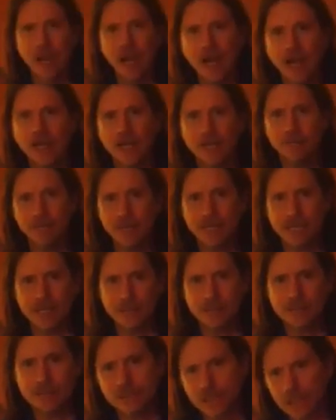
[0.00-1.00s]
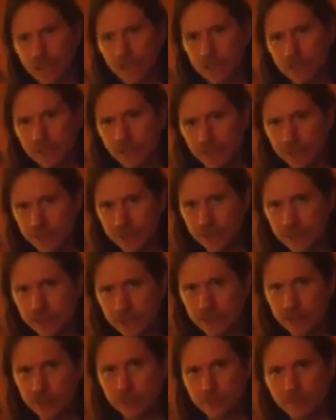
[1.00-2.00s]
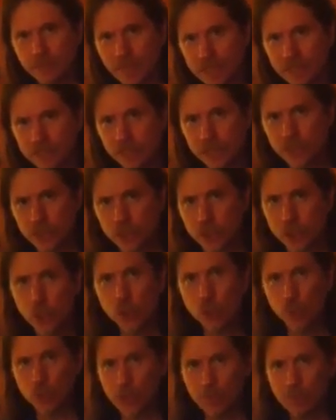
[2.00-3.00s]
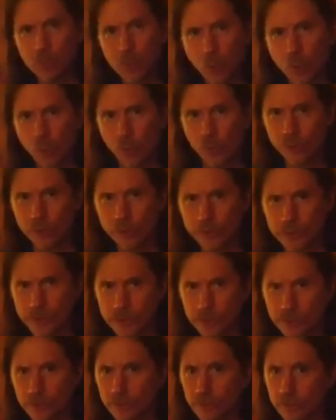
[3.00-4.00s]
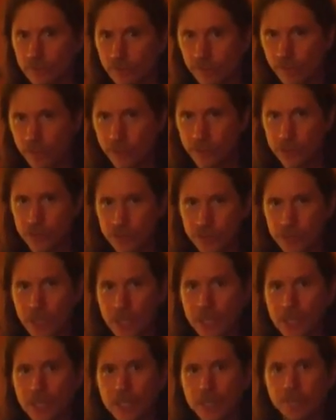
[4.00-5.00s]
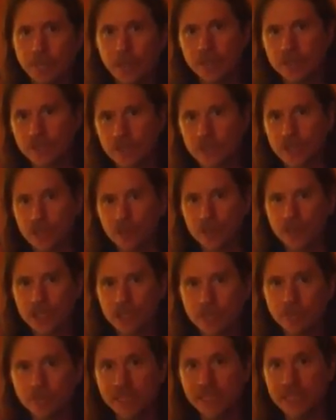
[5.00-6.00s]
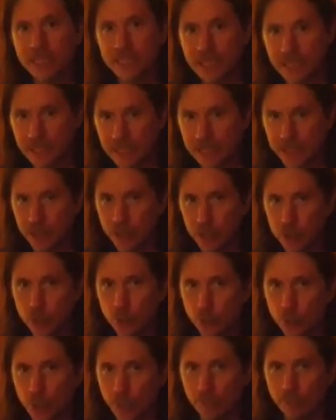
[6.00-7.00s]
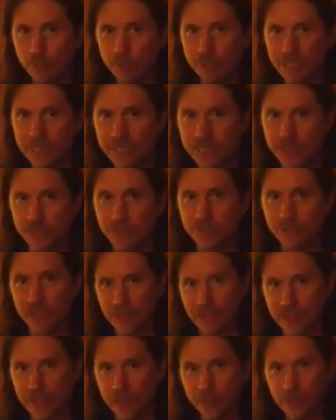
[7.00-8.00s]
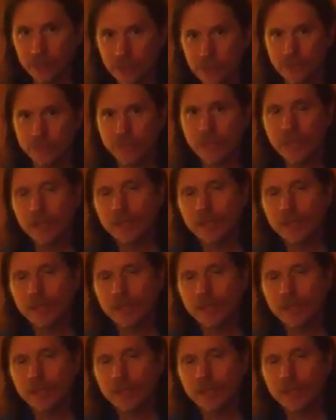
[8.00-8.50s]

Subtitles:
Hi, my name is Gary Benson. This is Benson's Drum Corner. This is the first in my series Beginning Drum Beats videos.